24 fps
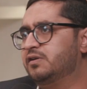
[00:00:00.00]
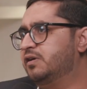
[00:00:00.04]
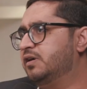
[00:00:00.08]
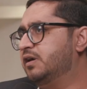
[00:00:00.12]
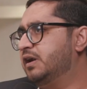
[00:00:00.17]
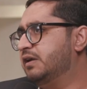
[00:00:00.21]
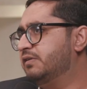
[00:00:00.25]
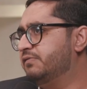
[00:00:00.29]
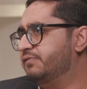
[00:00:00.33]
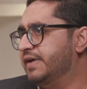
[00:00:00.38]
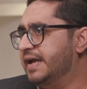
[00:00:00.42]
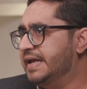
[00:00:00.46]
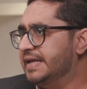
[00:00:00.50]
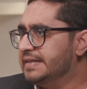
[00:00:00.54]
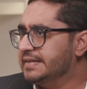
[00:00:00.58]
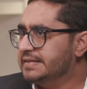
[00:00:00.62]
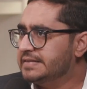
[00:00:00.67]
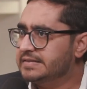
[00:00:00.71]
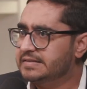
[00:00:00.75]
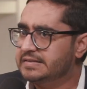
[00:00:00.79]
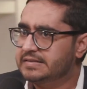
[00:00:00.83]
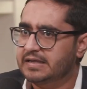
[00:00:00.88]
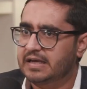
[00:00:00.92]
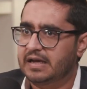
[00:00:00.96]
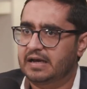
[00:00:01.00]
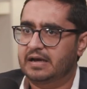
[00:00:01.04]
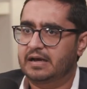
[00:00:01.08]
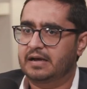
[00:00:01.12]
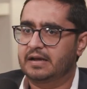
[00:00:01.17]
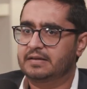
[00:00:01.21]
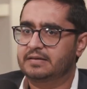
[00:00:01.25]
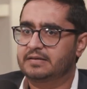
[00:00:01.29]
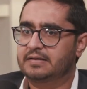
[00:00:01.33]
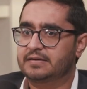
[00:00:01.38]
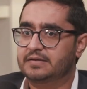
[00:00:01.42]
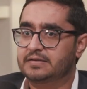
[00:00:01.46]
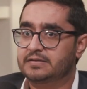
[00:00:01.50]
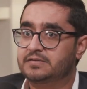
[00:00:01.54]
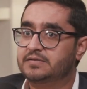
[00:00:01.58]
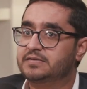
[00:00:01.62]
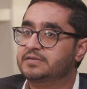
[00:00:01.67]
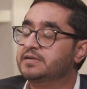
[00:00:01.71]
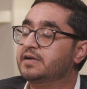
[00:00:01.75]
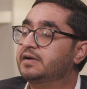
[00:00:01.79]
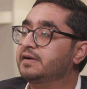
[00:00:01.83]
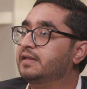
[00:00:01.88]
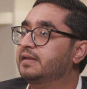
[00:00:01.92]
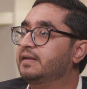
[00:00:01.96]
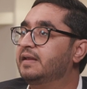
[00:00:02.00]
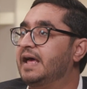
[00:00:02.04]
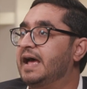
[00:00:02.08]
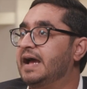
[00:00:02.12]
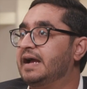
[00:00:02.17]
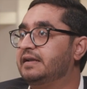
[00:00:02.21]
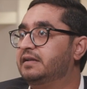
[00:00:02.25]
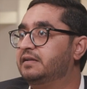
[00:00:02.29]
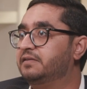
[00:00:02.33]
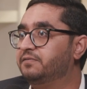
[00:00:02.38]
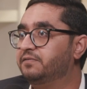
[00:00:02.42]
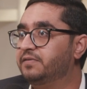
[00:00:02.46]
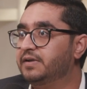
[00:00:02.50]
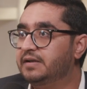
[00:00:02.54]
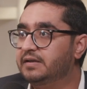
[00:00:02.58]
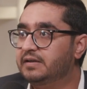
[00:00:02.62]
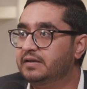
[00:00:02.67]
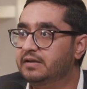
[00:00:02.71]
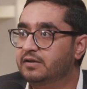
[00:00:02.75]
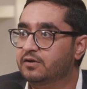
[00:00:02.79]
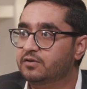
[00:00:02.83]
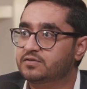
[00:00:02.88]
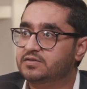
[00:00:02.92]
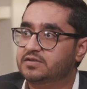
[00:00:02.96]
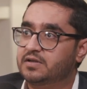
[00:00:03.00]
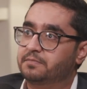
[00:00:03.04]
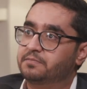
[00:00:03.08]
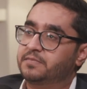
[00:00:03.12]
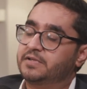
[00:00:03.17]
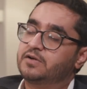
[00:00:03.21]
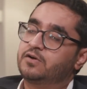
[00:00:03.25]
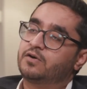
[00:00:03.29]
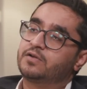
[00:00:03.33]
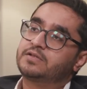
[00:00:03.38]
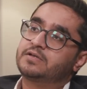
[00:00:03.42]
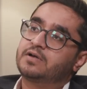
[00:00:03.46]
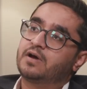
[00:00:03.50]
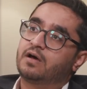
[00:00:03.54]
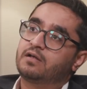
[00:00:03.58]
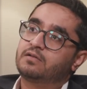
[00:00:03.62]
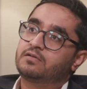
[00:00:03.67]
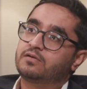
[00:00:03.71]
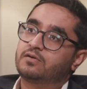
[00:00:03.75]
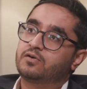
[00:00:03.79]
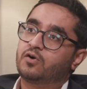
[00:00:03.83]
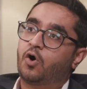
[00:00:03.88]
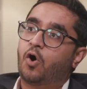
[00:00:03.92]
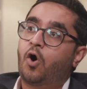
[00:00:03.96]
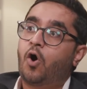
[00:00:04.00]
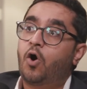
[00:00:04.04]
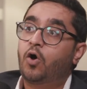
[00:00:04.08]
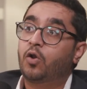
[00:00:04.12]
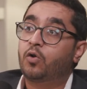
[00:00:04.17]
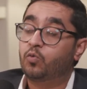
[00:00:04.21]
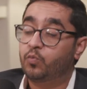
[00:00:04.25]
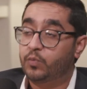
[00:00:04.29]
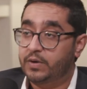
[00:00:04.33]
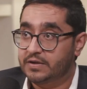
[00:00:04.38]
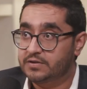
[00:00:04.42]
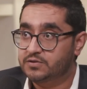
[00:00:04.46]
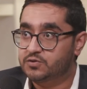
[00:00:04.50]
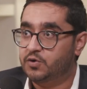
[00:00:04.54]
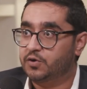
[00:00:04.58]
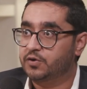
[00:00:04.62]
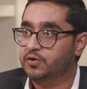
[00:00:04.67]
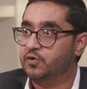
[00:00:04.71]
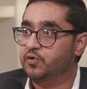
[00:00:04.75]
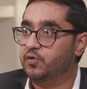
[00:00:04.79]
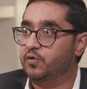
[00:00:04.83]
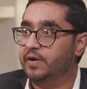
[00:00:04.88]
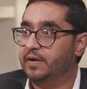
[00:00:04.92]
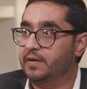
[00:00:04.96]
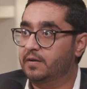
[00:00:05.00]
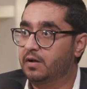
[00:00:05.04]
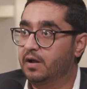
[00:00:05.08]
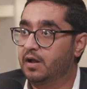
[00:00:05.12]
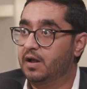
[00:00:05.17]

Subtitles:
there are events, there is certain activity or something or the other always ongoing.